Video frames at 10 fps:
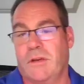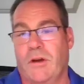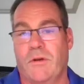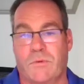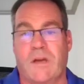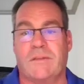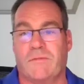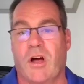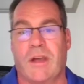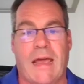as rates
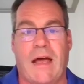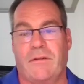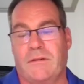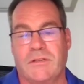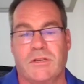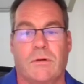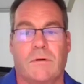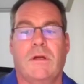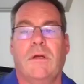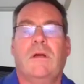have gone down. So